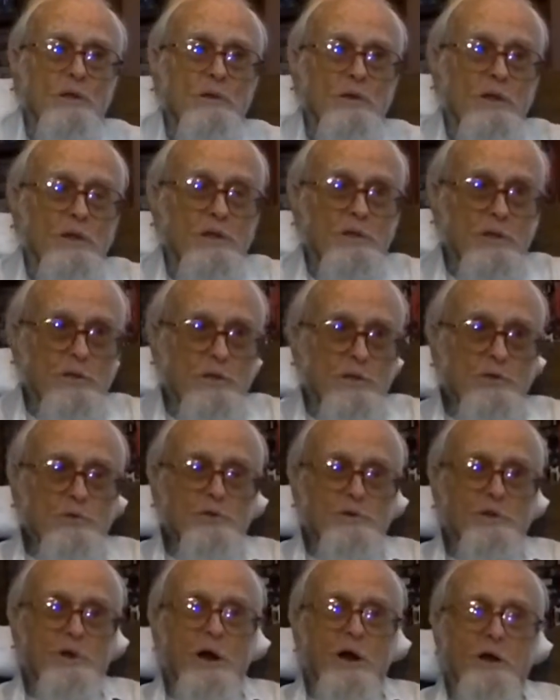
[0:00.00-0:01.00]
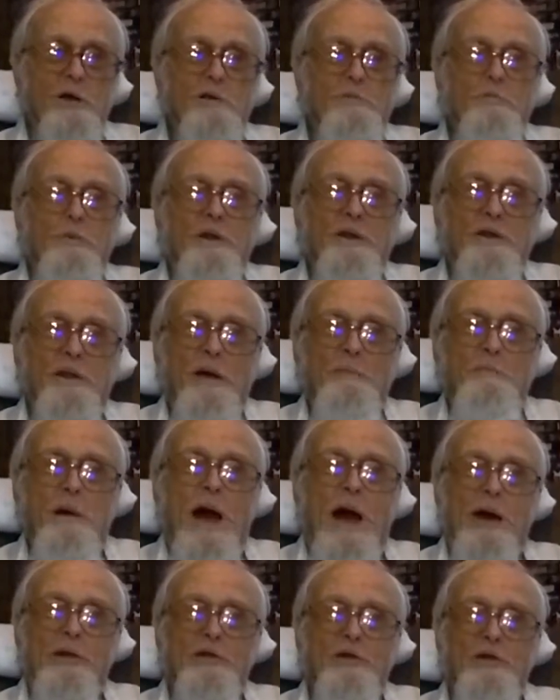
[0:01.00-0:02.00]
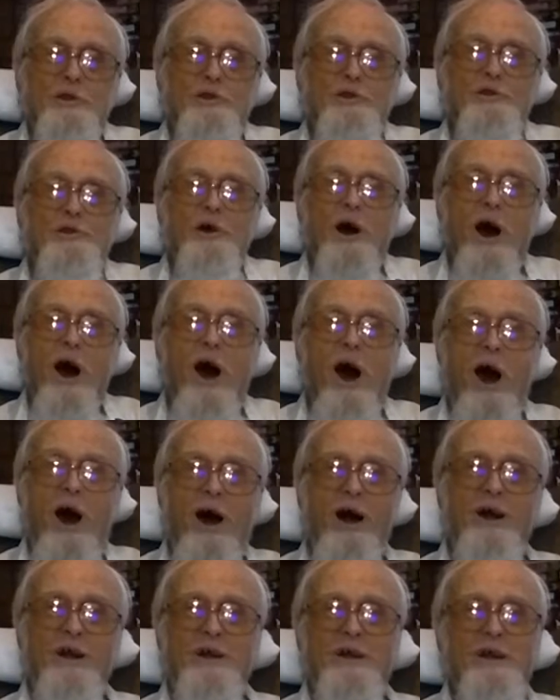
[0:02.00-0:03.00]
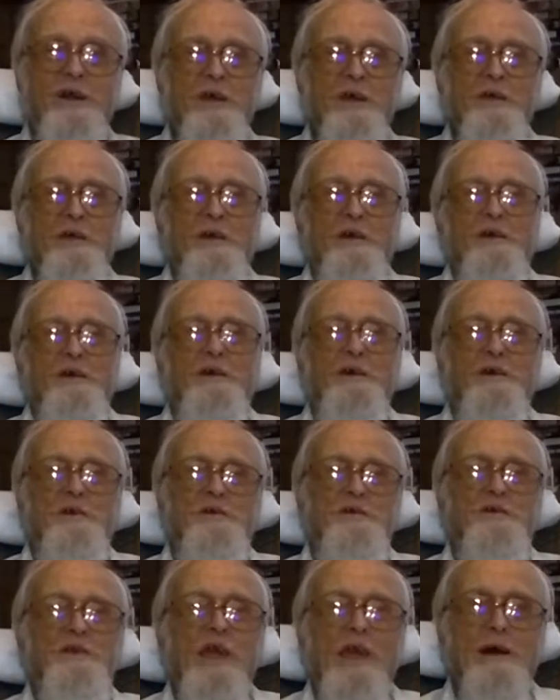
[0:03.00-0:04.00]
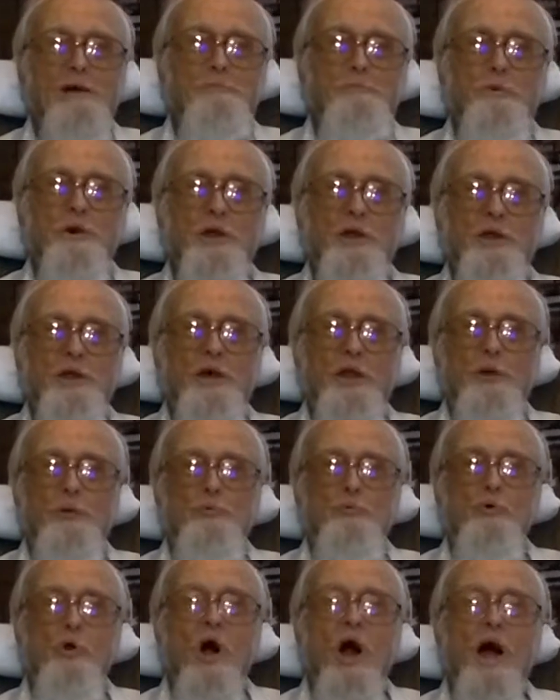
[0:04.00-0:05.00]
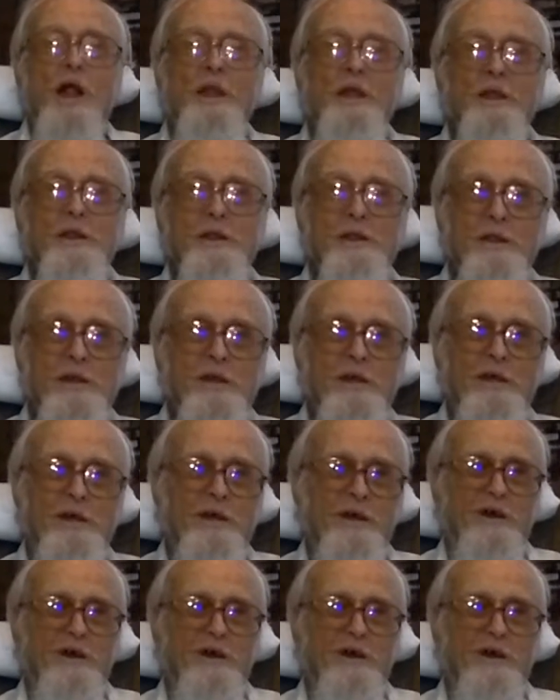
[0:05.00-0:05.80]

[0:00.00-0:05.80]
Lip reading: And you talk about a dog yelping and running.